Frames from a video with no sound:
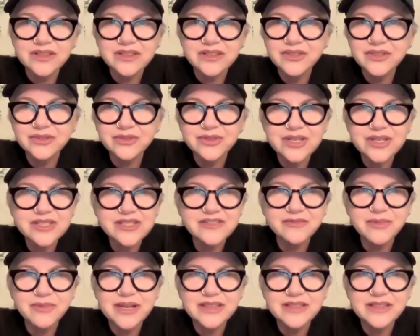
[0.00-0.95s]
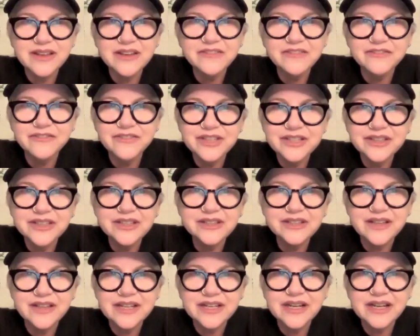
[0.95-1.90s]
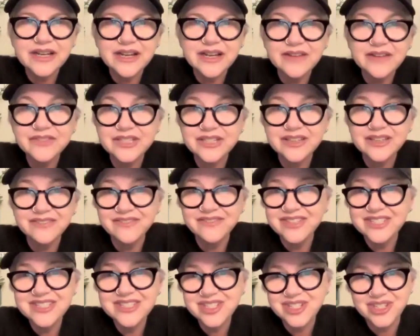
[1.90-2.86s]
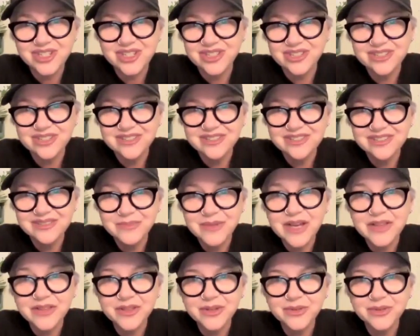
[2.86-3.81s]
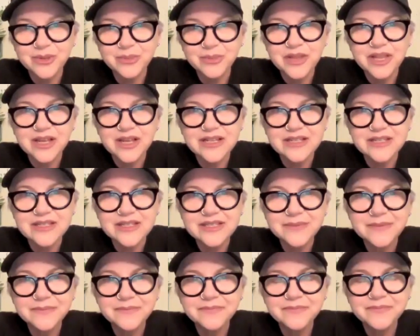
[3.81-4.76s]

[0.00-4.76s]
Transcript: live the rest of my life feeling like I have to convince her, Matthew replies.